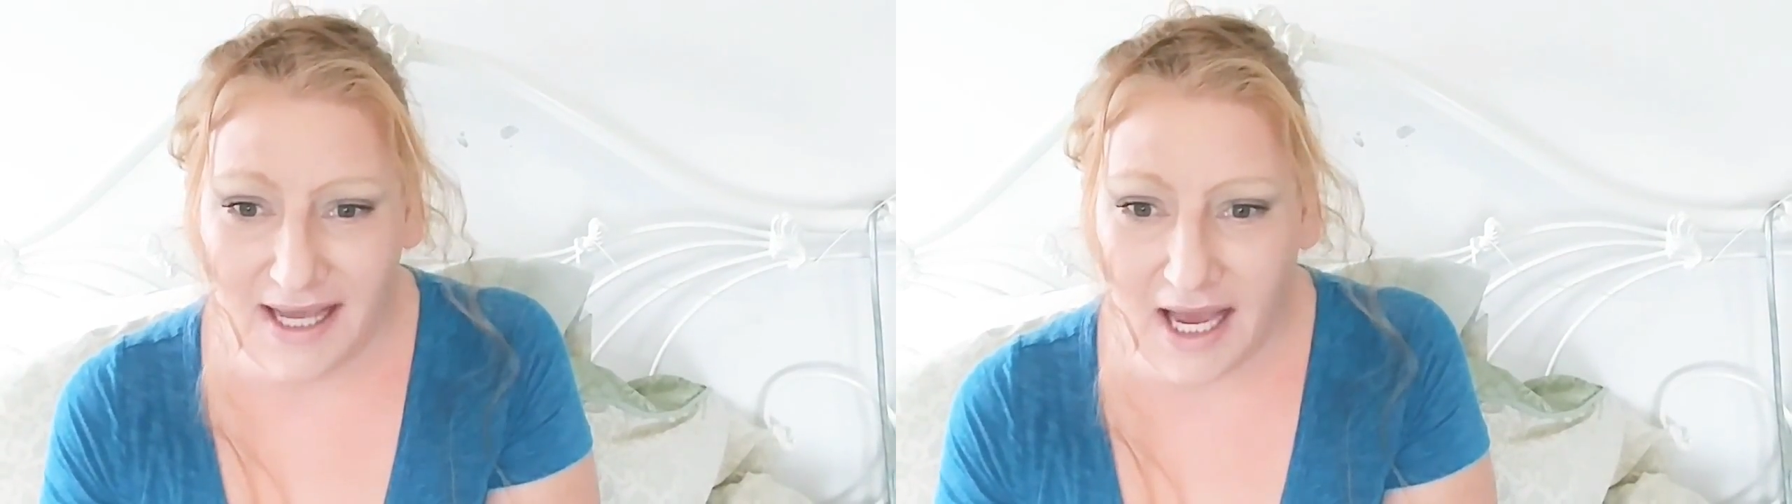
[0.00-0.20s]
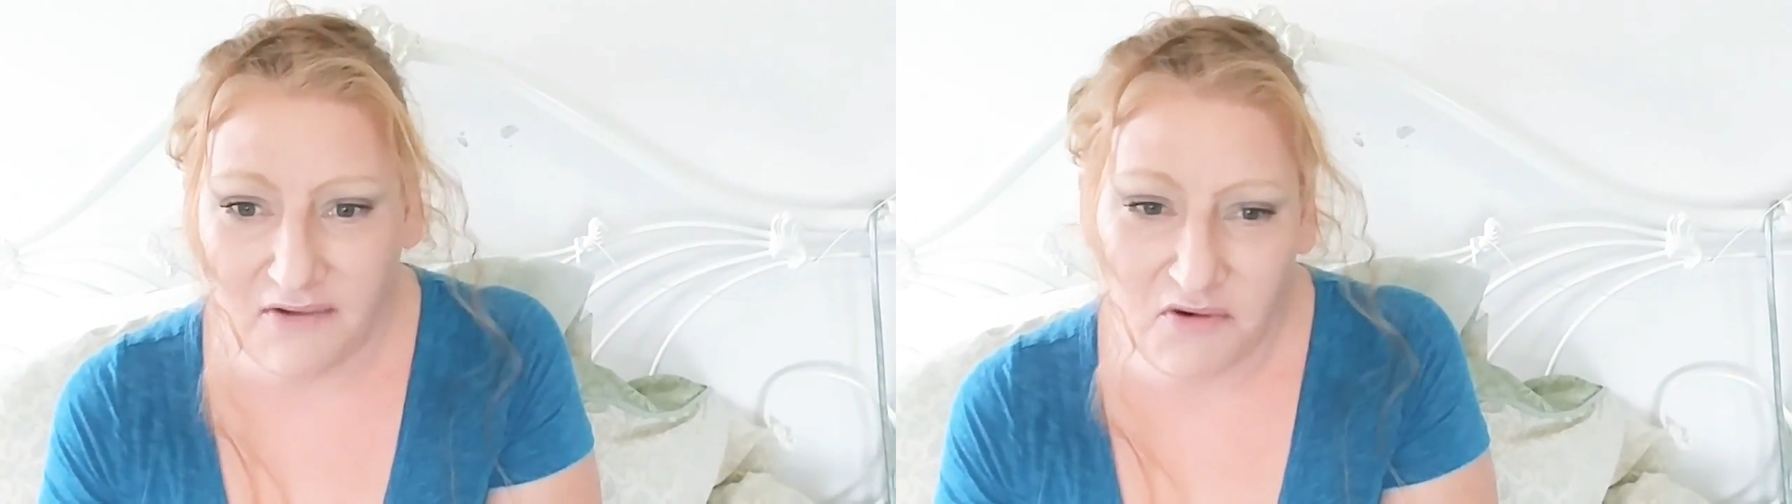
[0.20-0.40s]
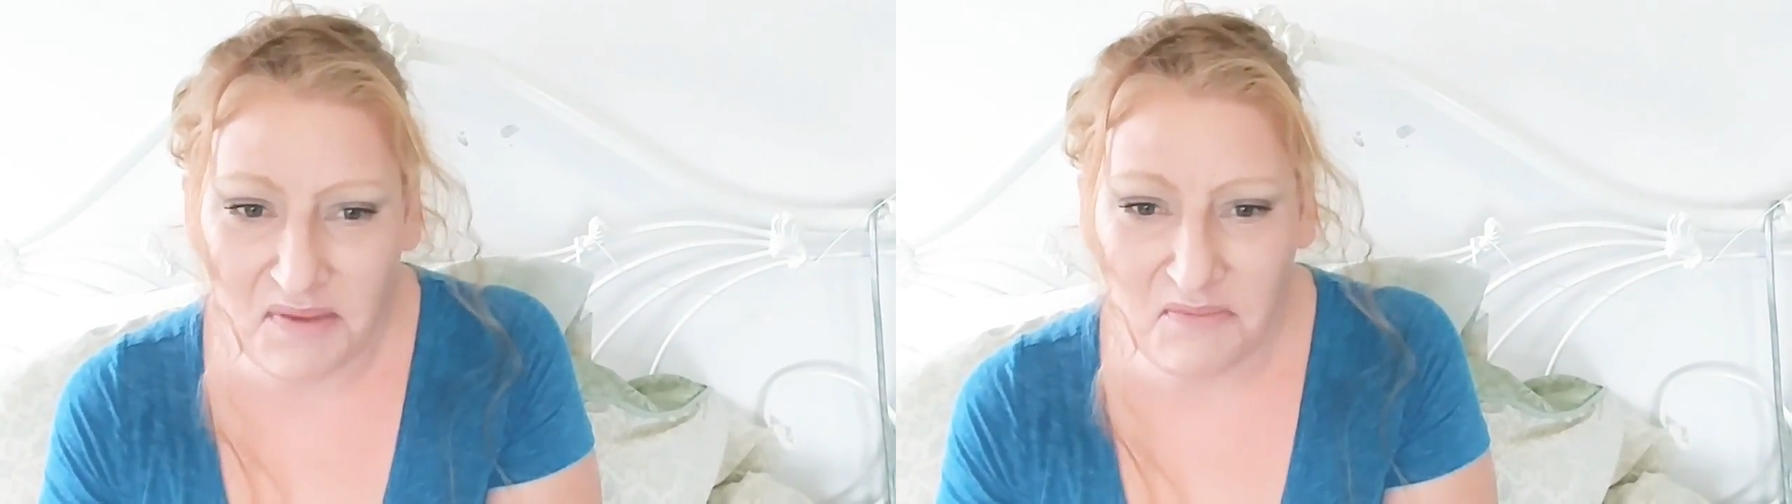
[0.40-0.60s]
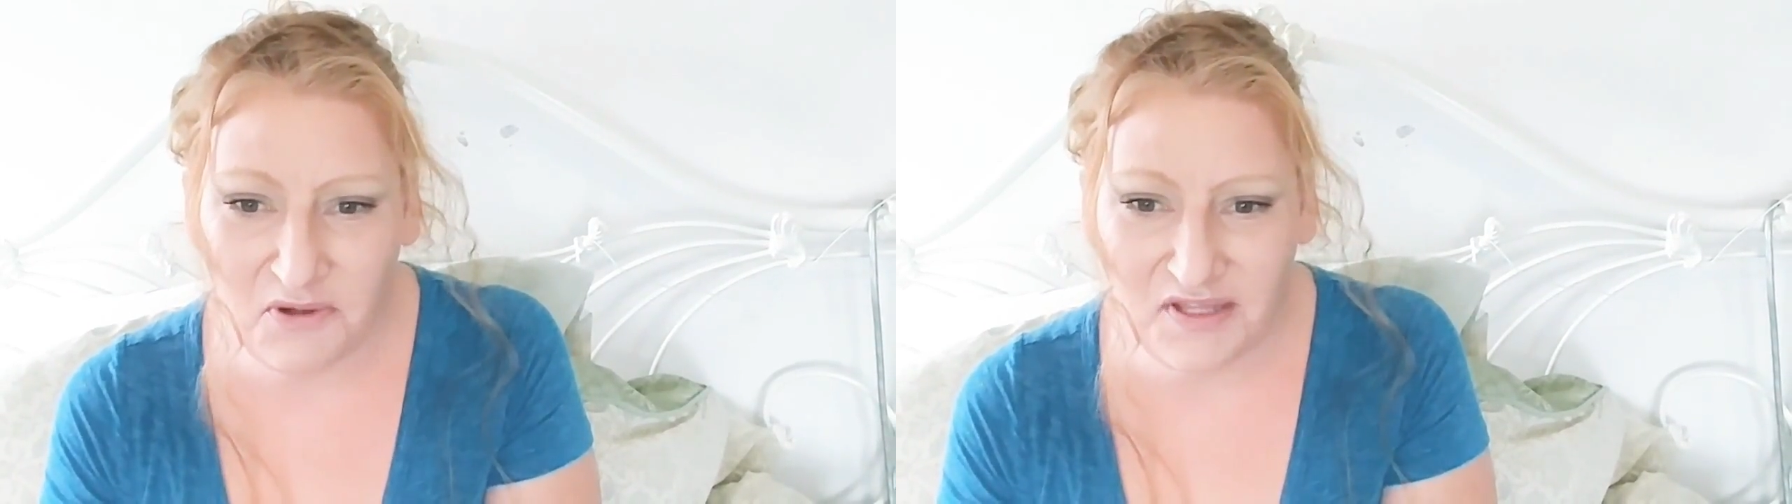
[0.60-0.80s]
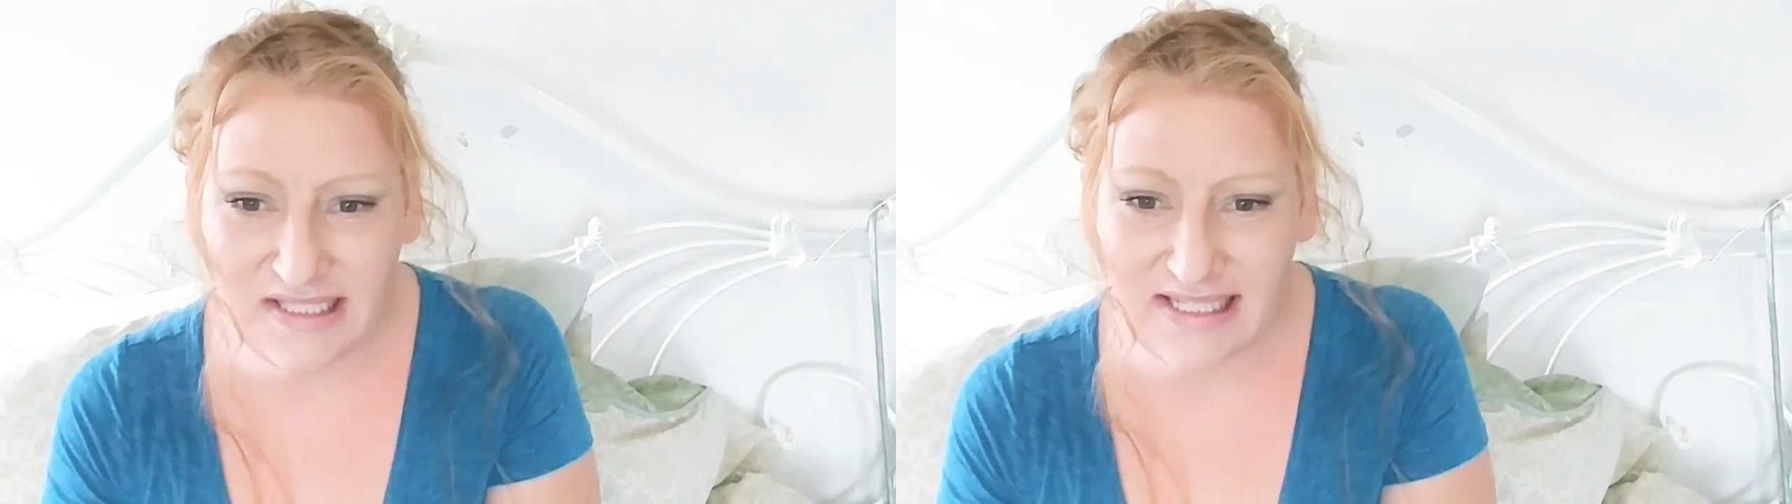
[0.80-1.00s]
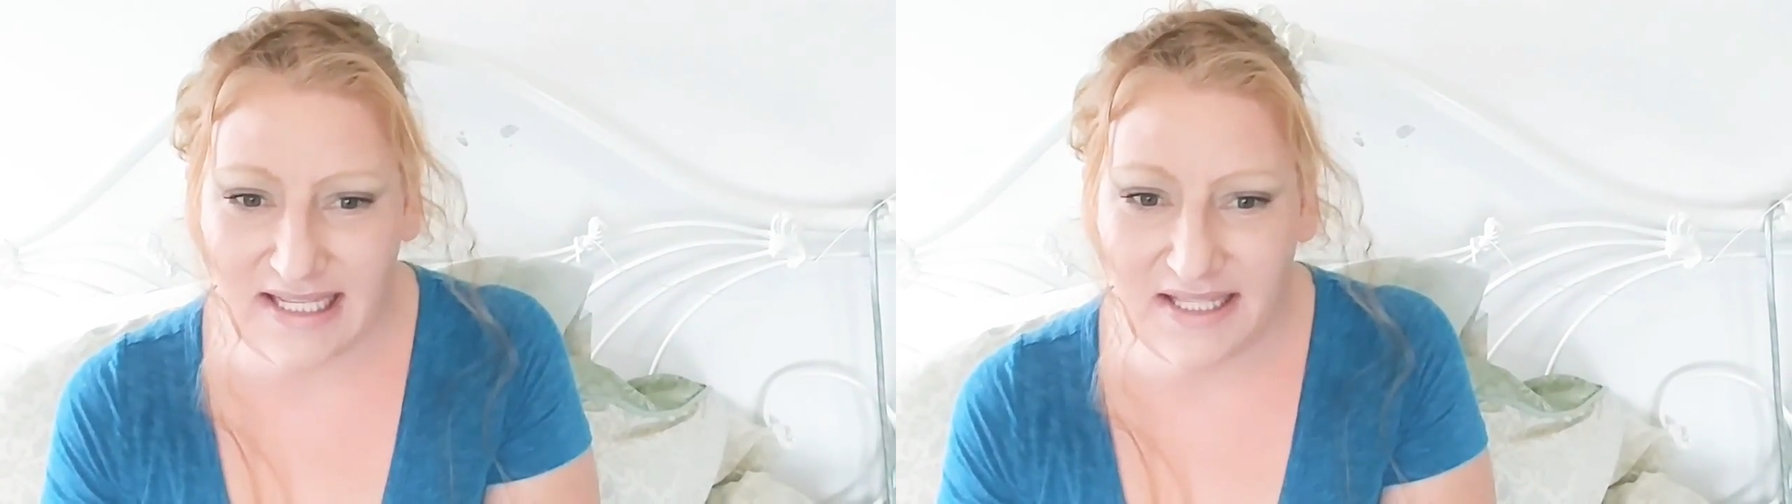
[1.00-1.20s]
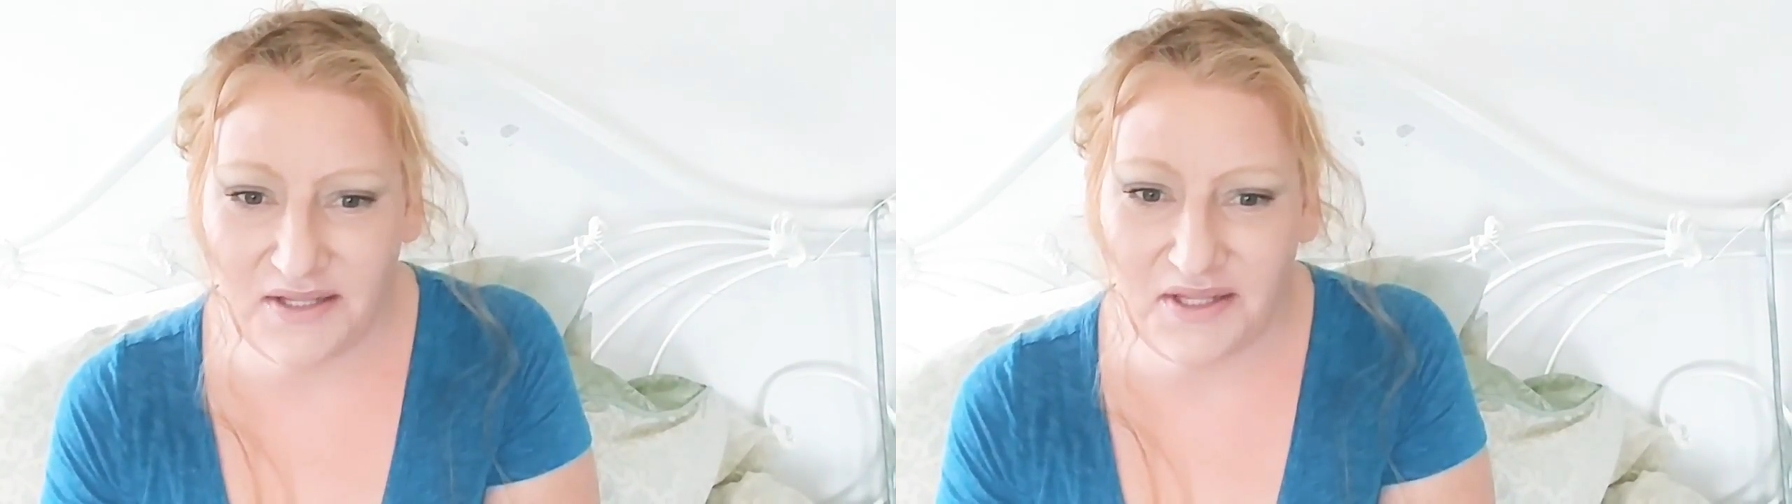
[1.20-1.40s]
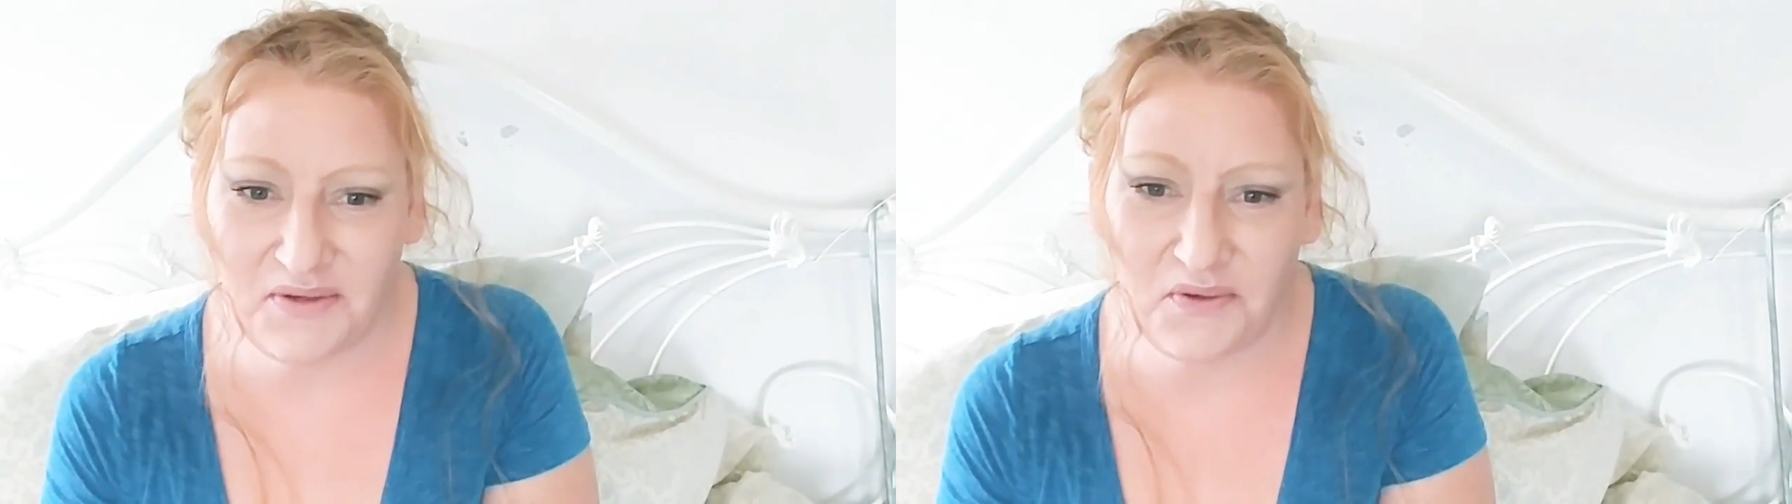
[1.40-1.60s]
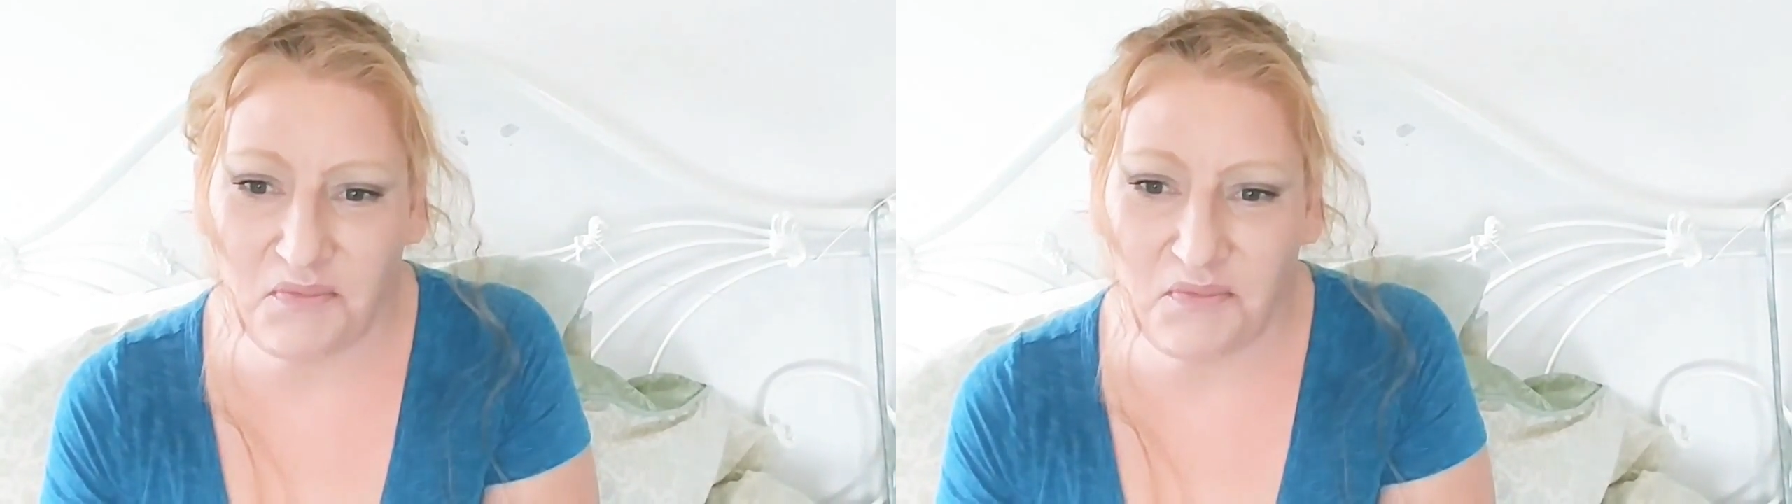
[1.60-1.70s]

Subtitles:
I remember the day that they were